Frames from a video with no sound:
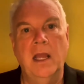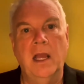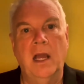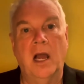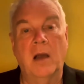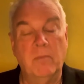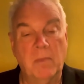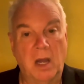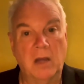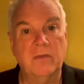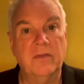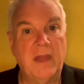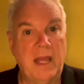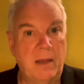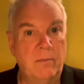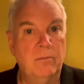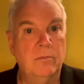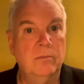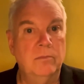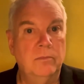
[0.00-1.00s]
Among
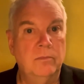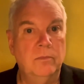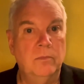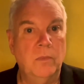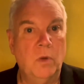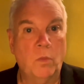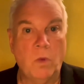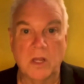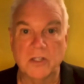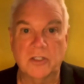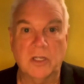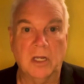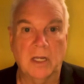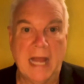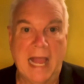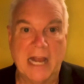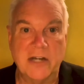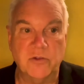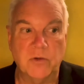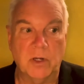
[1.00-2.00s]
them was
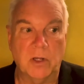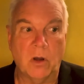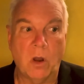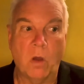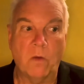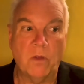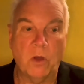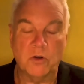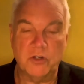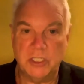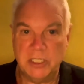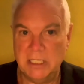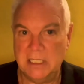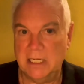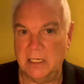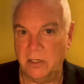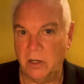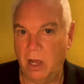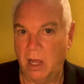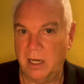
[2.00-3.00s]
Galadriel, although she
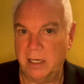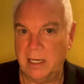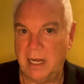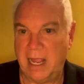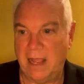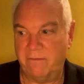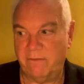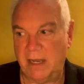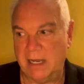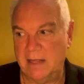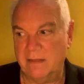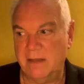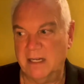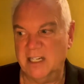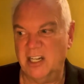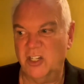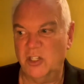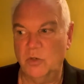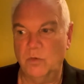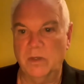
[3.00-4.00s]
did not have anything
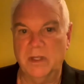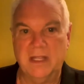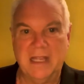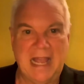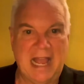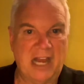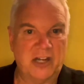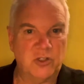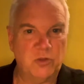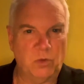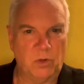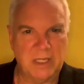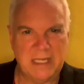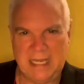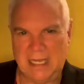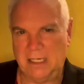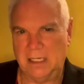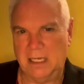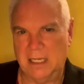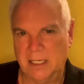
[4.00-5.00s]
to do with the actual
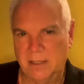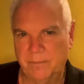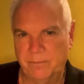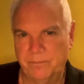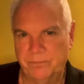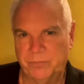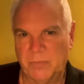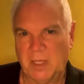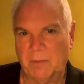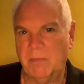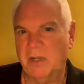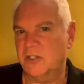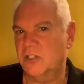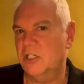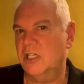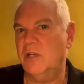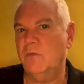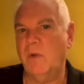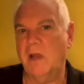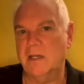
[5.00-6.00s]
killing. But
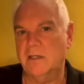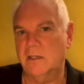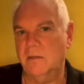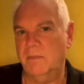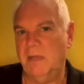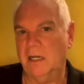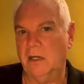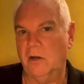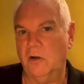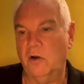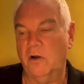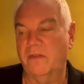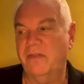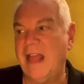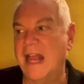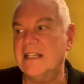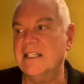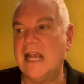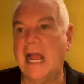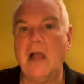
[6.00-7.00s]
she went to Middle-earth.
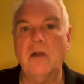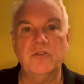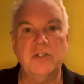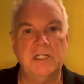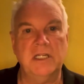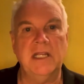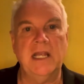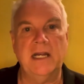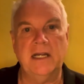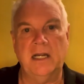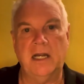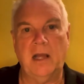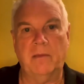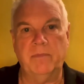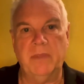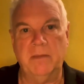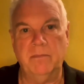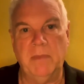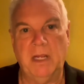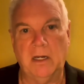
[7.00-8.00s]
That's how she ended up
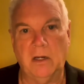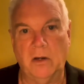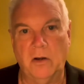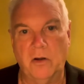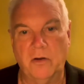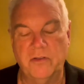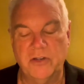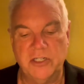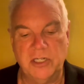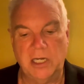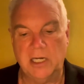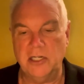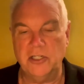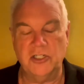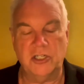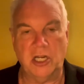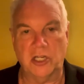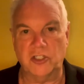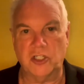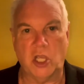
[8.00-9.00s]
in Middle-earth. She didn't
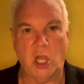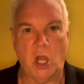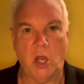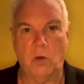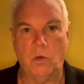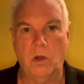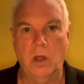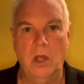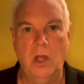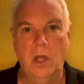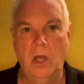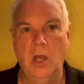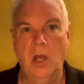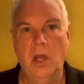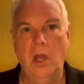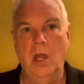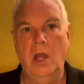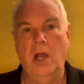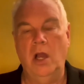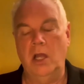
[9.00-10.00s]
just go
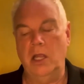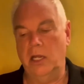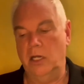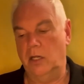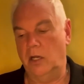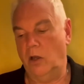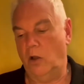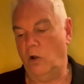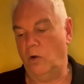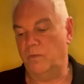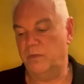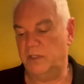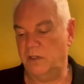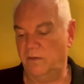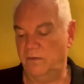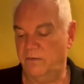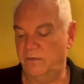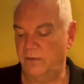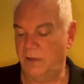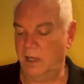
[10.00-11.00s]
in the hopes
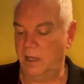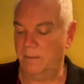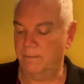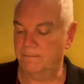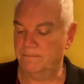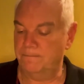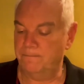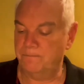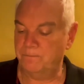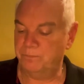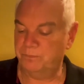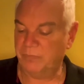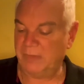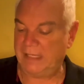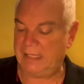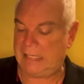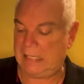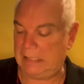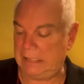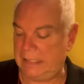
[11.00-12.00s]
of
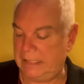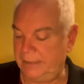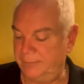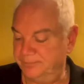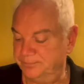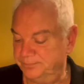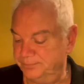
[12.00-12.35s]
killing